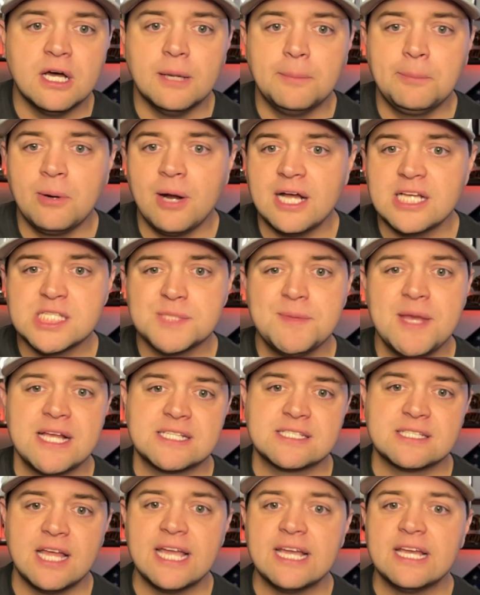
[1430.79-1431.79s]

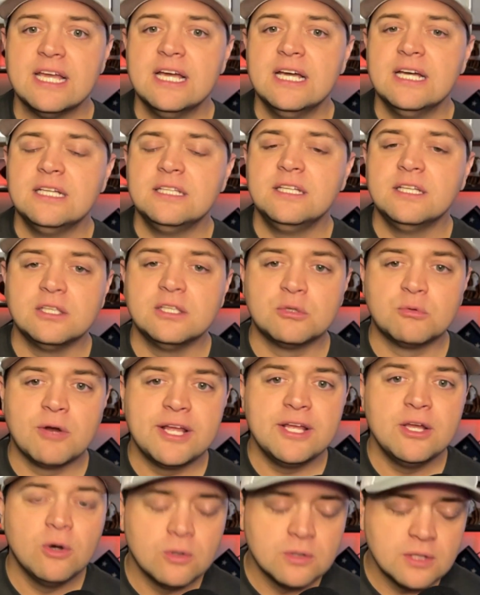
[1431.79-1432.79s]
prospects like Dylan
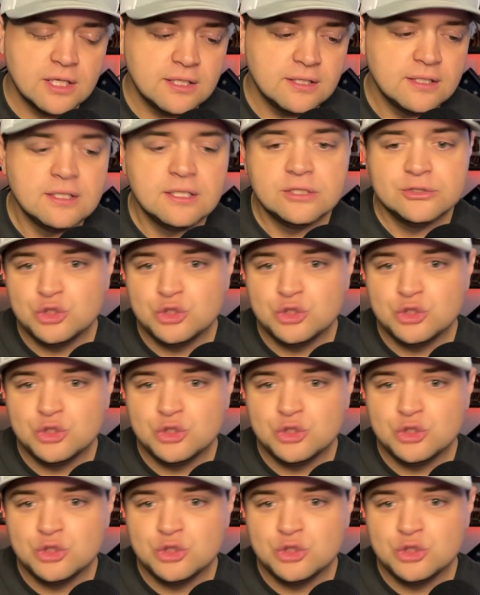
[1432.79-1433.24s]
Raiola,